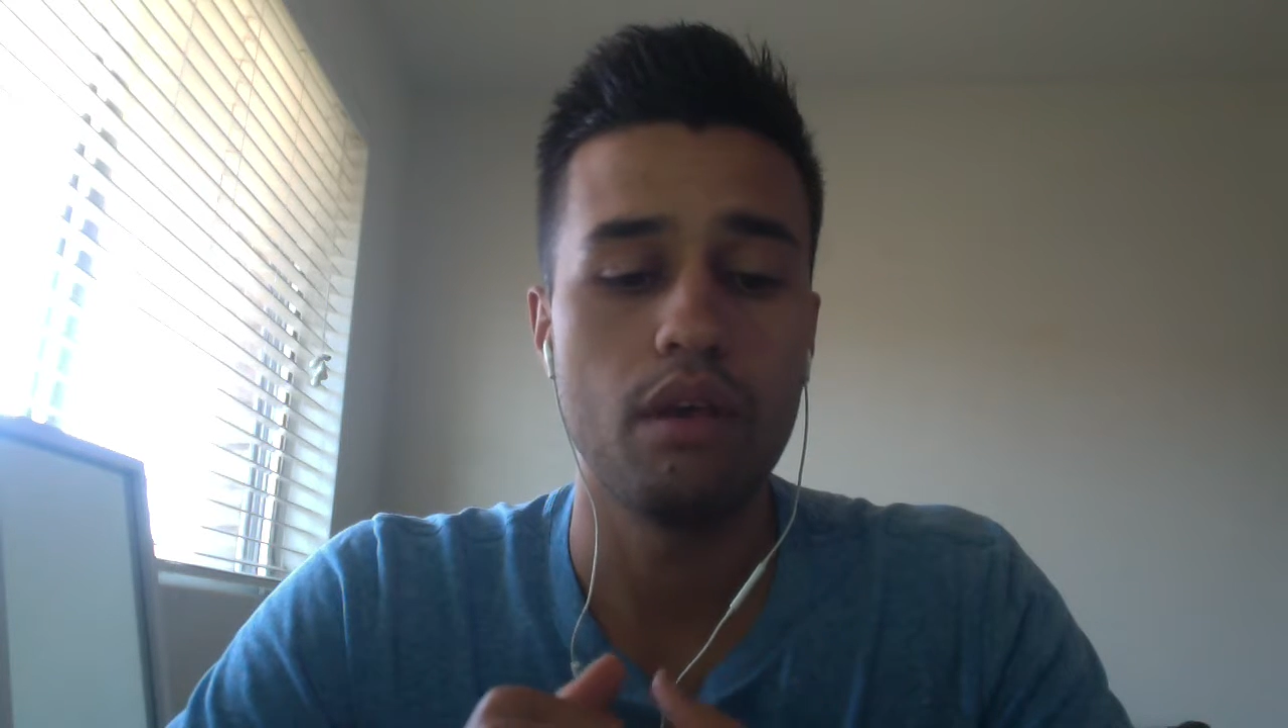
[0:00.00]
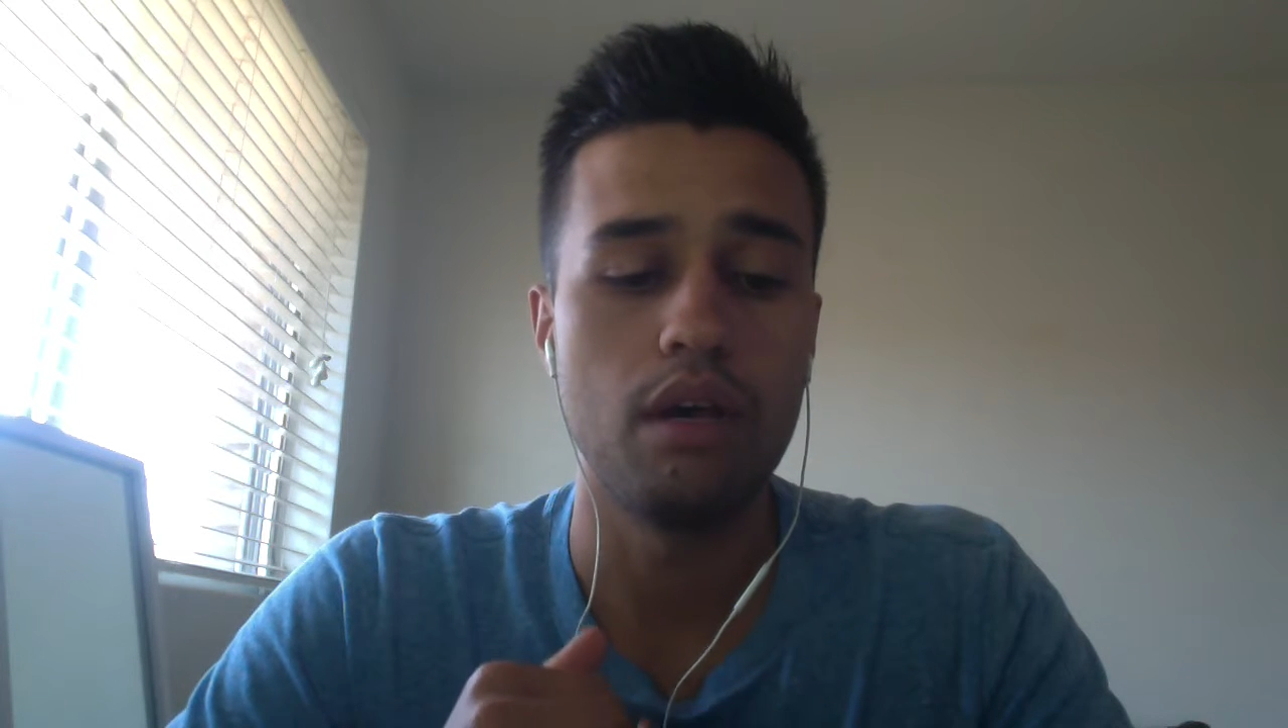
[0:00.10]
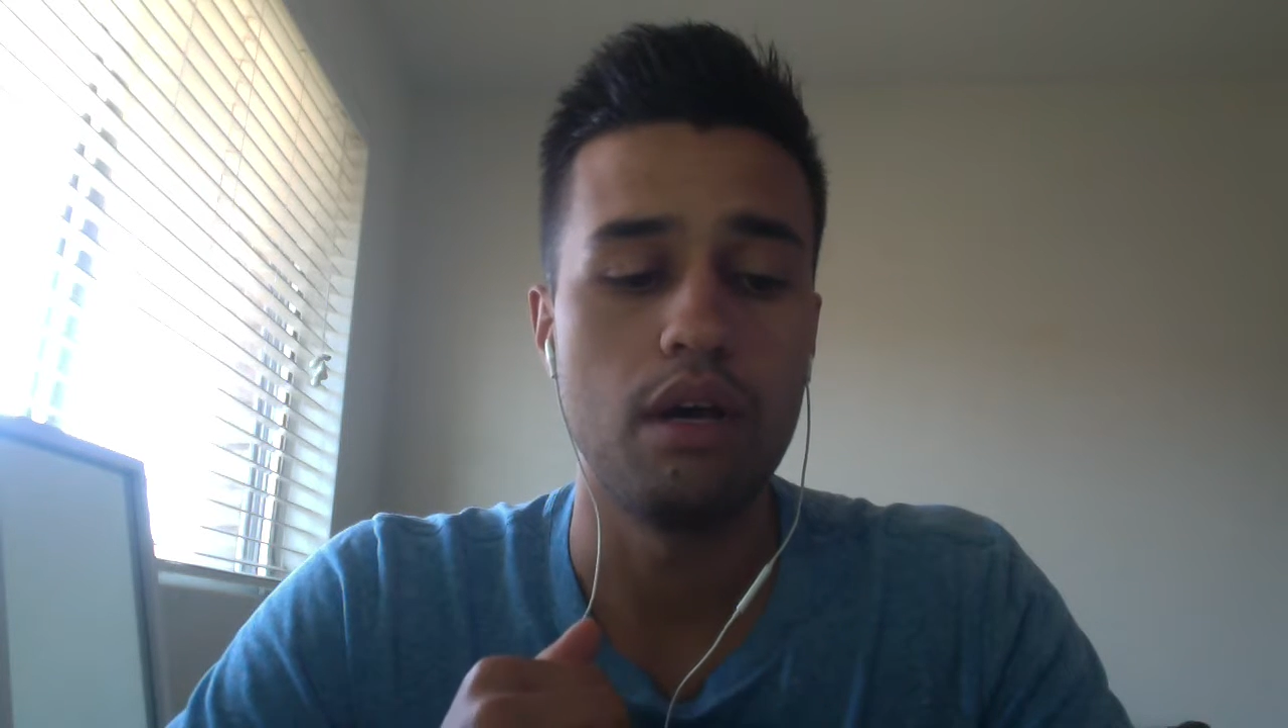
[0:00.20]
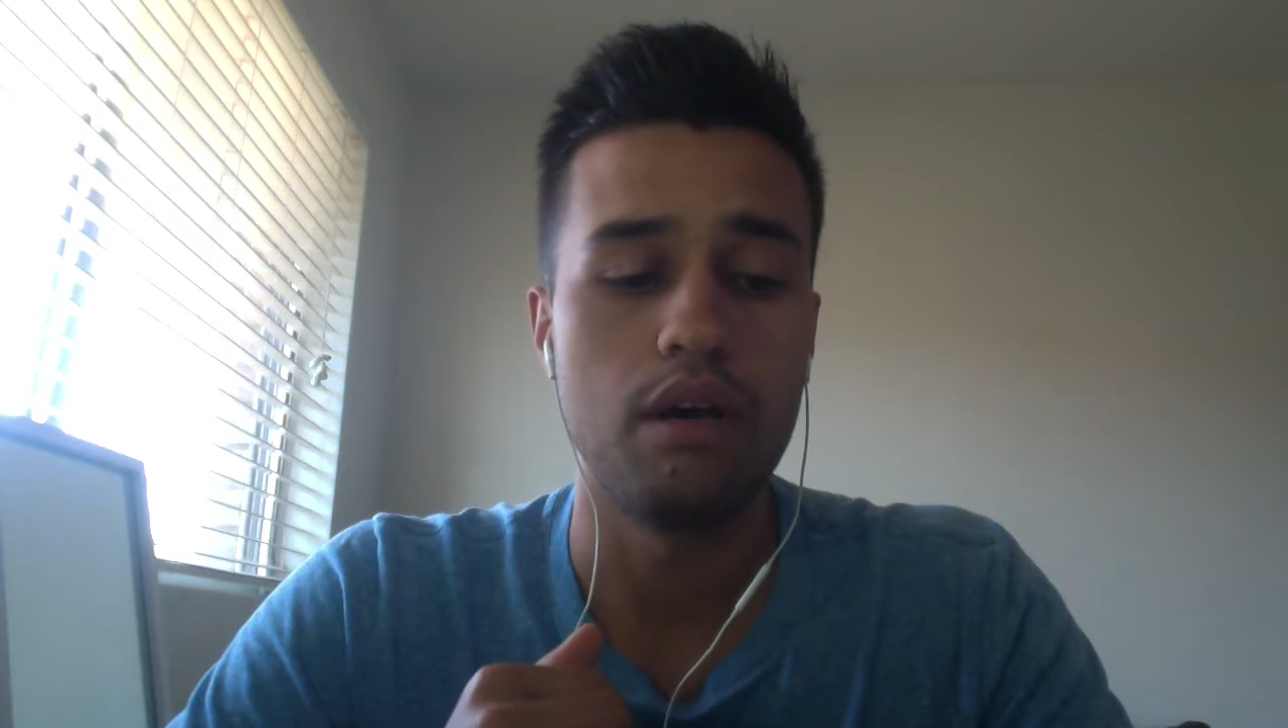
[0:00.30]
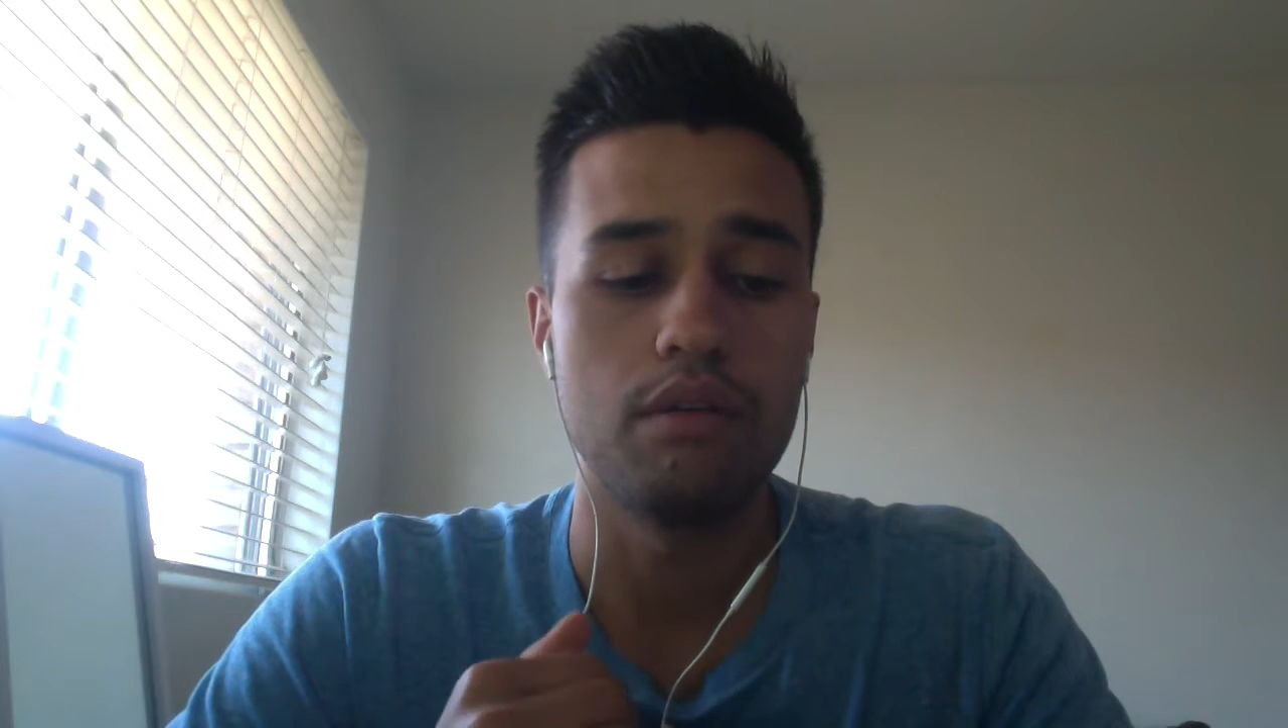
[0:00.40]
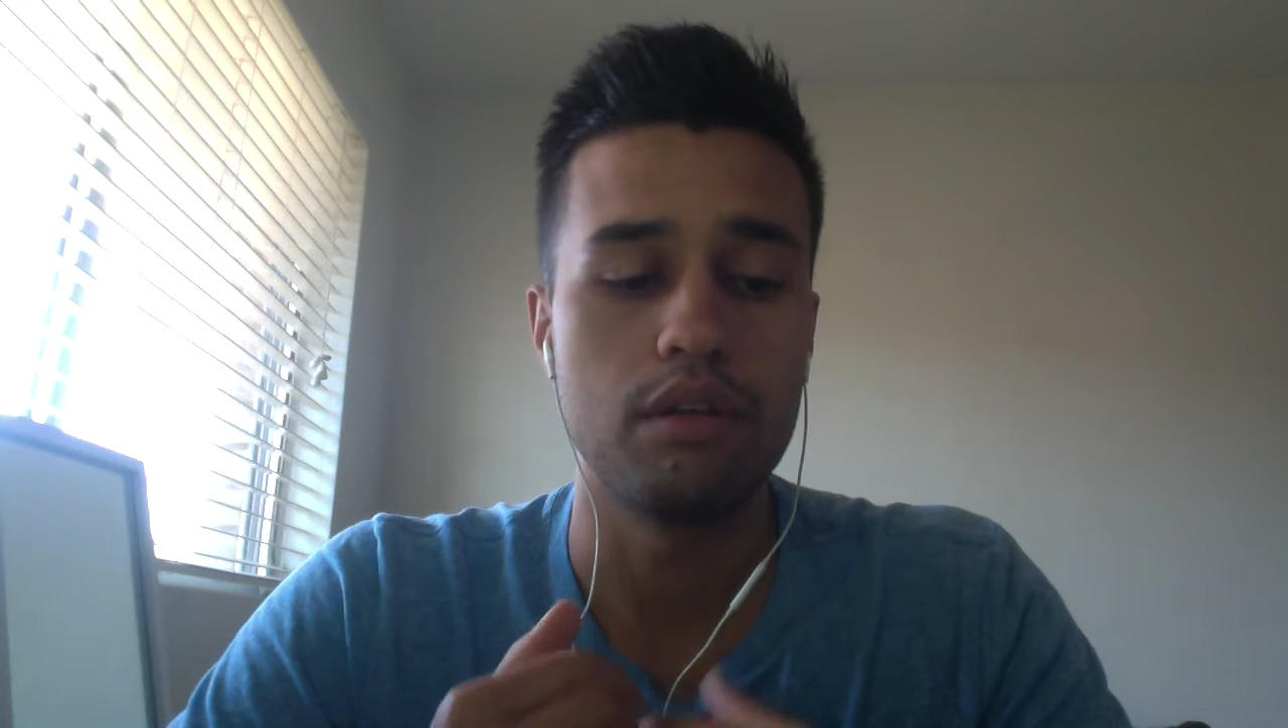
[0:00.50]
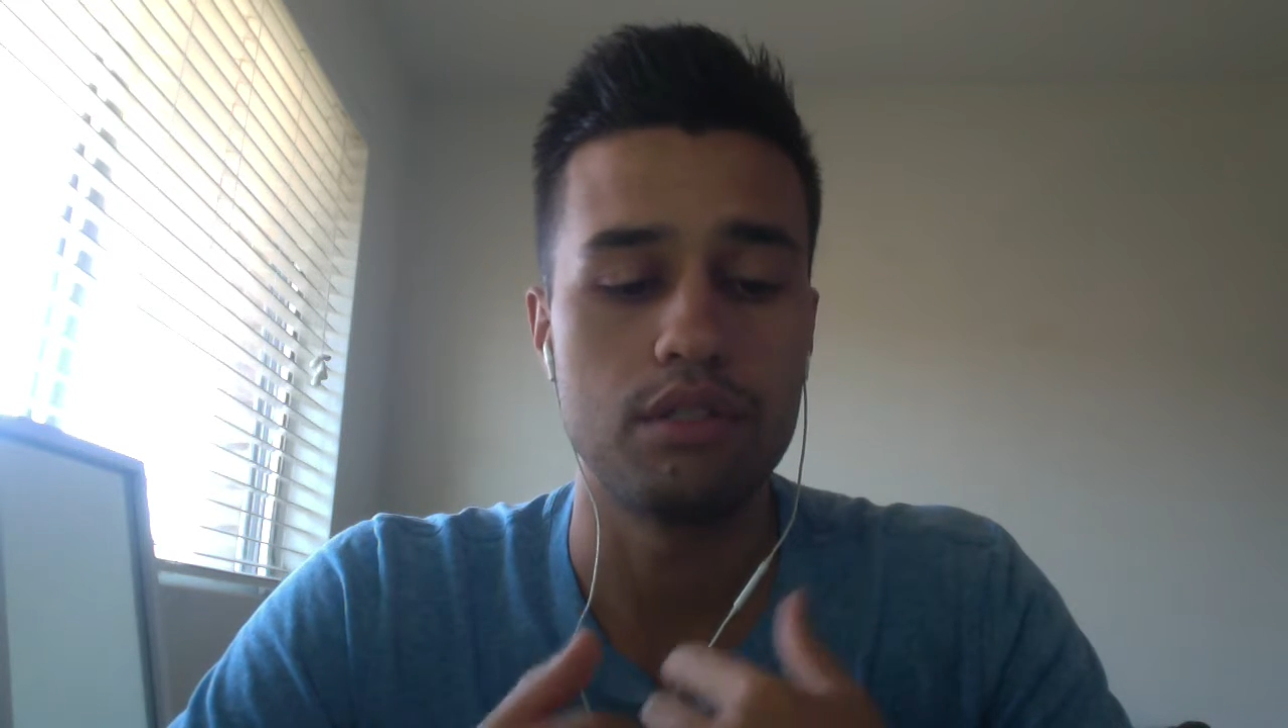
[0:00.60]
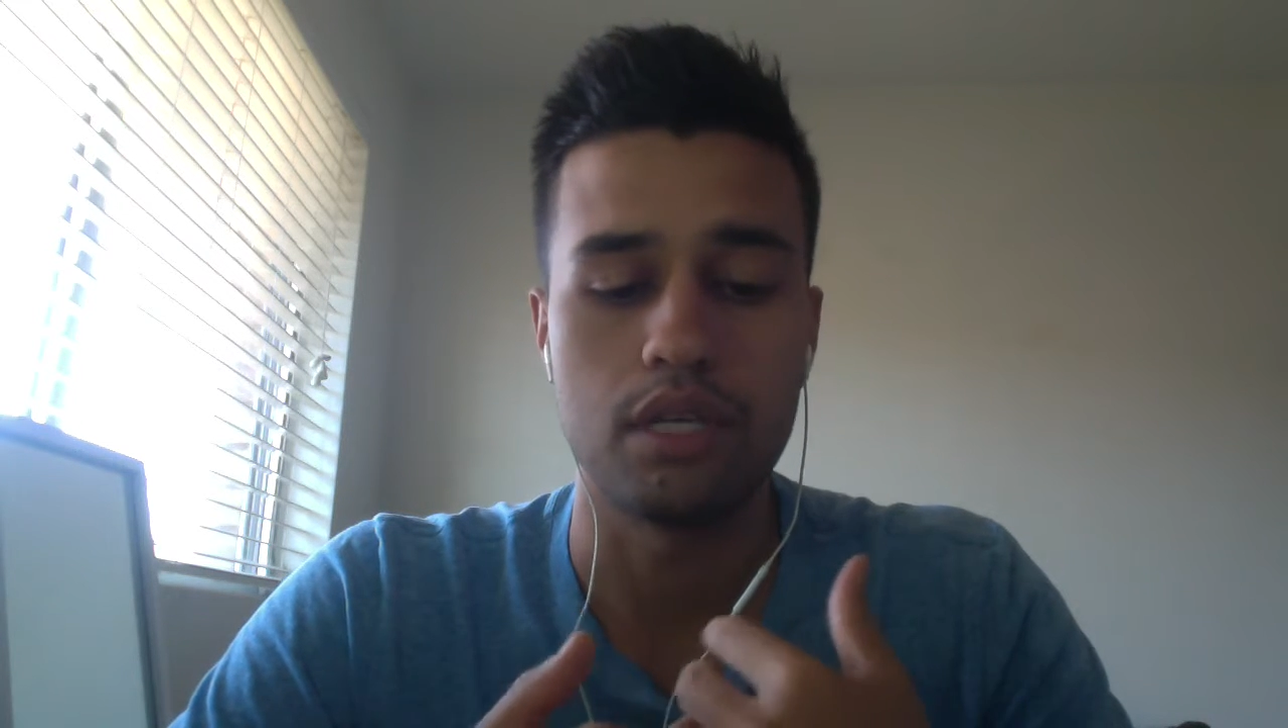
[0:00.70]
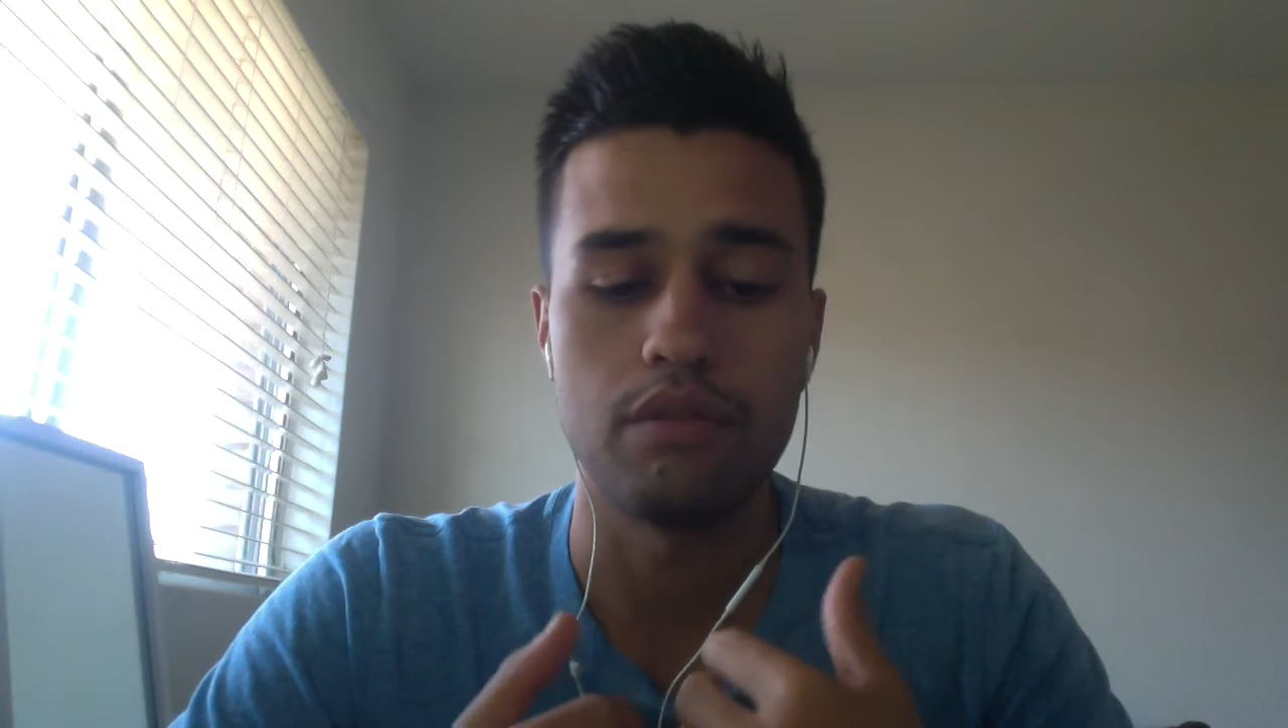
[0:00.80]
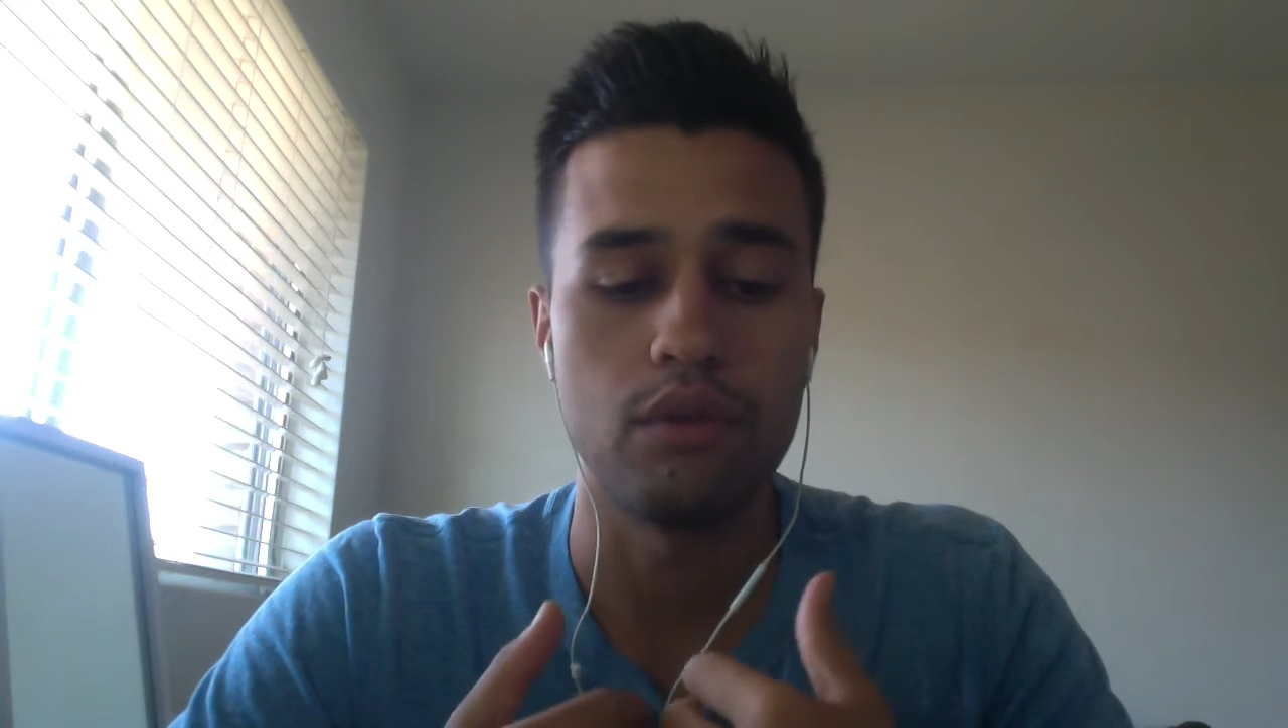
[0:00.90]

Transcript: to give